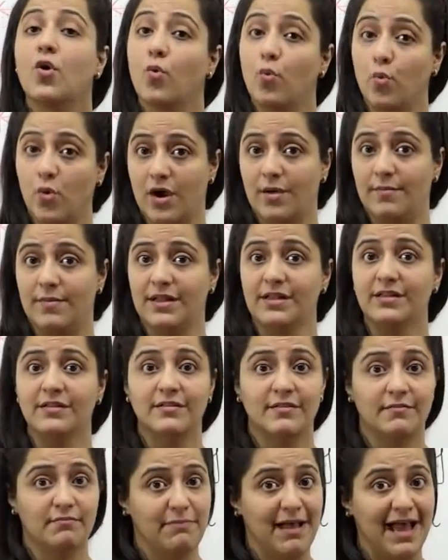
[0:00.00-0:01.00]
Verbal,
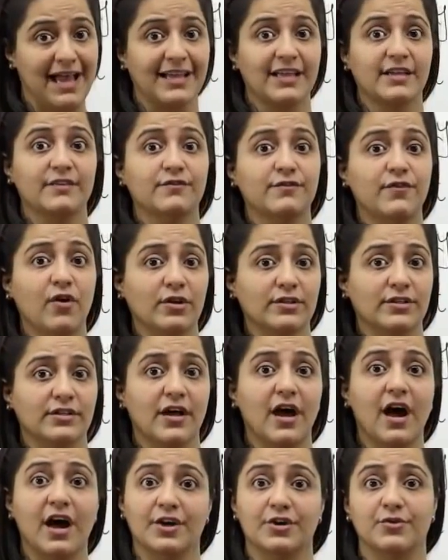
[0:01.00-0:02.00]
back and forth.
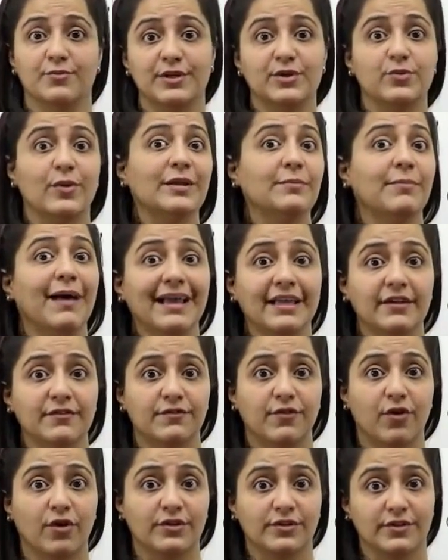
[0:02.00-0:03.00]
Argument went back and
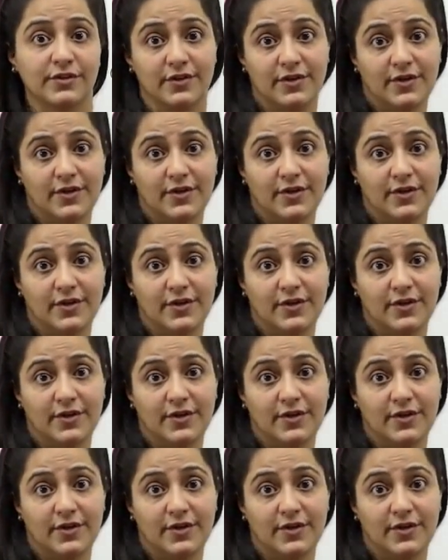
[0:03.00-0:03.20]
forth.